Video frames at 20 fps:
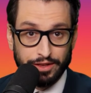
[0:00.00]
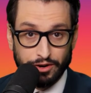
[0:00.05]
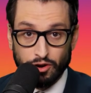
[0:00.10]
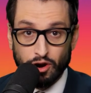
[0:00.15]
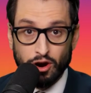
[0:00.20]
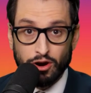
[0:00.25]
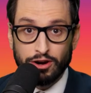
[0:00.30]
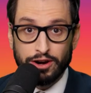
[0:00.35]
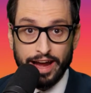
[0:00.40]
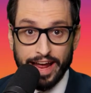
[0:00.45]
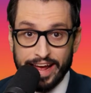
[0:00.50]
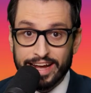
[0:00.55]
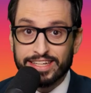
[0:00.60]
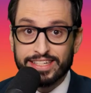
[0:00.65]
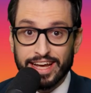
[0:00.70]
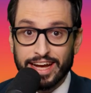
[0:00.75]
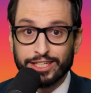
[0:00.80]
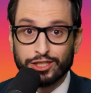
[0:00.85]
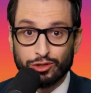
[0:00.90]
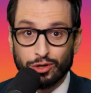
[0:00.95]
There are
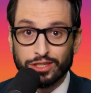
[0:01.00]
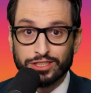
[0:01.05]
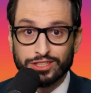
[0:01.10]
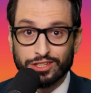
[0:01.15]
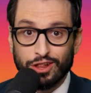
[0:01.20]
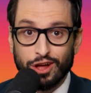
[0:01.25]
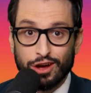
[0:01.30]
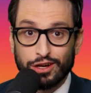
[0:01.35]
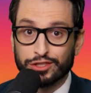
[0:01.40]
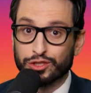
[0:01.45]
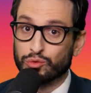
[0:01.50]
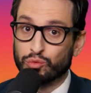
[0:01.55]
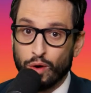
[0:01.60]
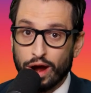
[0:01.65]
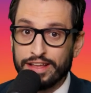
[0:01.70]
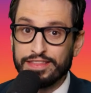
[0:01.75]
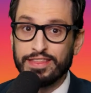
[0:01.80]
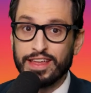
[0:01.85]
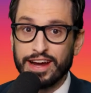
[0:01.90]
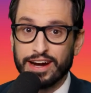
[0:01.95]
antitrust laws
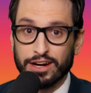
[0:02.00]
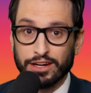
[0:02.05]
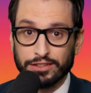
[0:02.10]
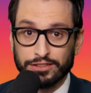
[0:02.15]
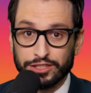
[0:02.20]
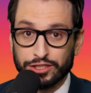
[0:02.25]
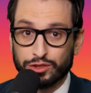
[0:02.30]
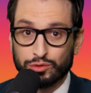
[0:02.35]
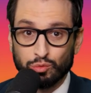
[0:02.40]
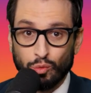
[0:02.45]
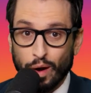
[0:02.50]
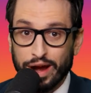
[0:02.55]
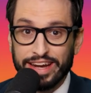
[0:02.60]
right there, just